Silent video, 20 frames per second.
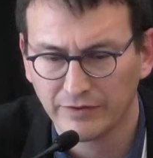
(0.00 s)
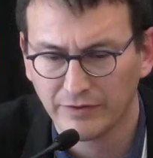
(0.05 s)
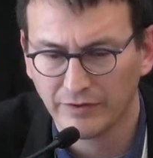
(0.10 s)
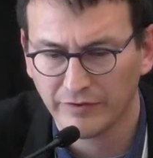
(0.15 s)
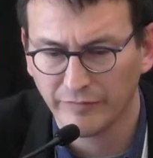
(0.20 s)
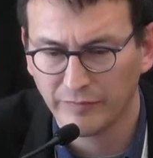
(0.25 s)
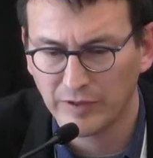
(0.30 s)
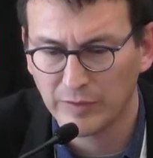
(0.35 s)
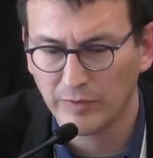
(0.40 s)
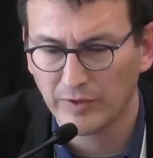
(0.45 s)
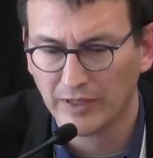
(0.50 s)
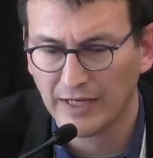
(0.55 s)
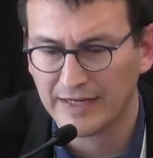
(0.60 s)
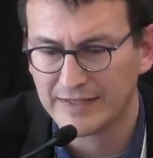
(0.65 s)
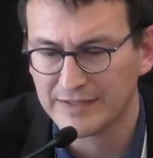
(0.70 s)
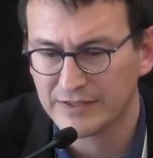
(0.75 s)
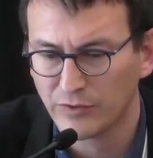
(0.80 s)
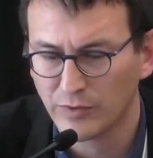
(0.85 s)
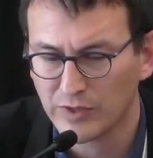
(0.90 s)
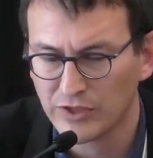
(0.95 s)
of people
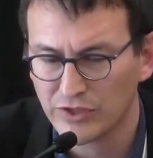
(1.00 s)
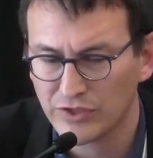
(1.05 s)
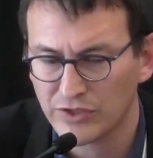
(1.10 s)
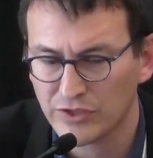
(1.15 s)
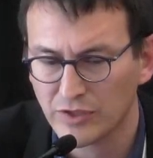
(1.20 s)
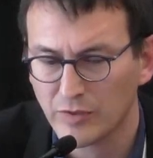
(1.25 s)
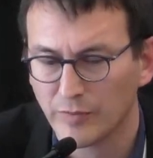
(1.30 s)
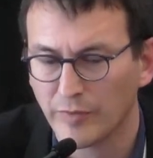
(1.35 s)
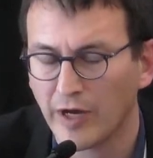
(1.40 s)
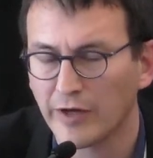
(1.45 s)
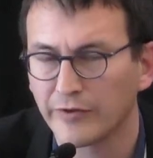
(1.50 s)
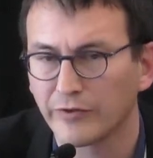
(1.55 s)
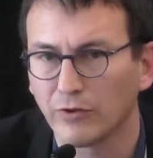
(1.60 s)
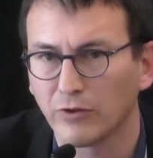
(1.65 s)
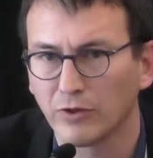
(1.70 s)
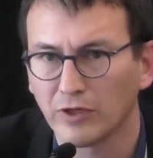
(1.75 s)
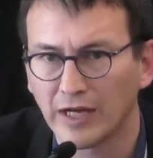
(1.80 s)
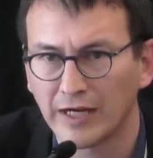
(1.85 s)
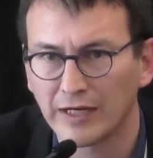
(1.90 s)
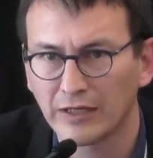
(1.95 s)
ask questions about
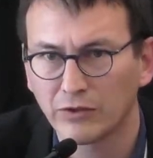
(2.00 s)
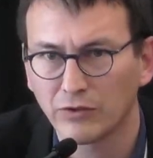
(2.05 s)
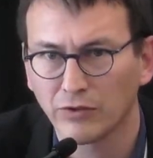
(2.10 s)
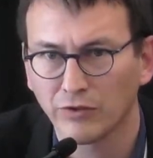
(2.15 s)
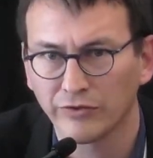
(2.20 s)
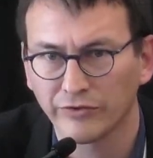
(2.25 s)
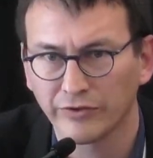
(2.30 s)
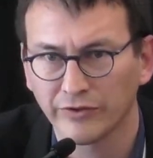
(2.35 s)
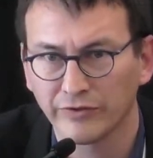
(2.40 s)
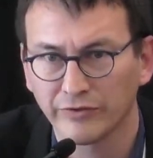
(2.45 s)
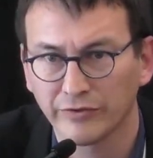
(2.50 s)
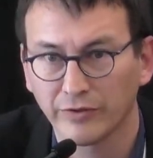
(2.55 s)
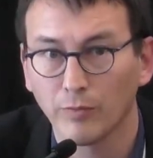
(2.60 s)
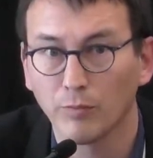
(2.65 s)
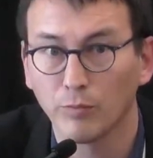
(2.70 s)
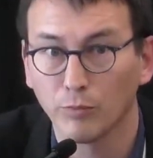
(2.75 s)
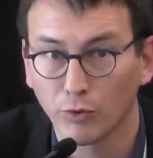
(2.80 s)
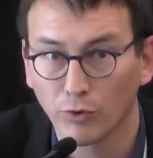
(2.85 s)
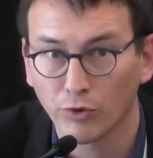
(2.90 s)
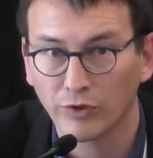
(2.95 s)
online content
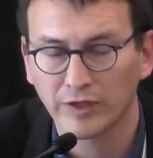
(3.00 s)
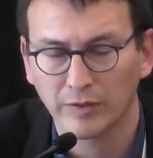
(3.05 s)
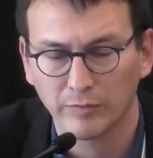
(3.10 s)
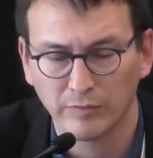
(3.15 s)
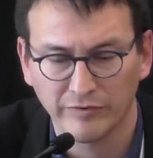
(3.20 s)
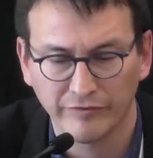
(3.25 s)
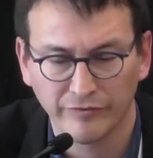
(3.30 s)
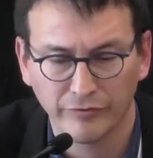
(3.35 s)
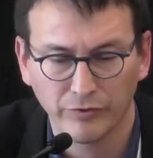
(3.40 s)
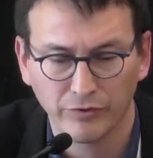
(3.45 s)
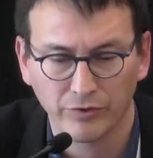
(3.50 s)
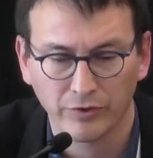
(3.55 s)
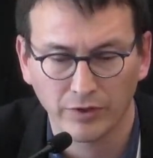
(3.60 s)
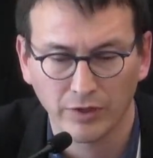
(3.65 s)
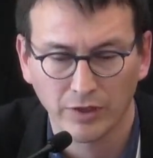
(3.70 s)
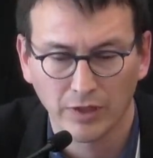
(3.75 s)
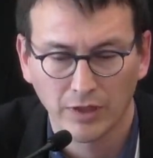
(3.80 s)
more than before.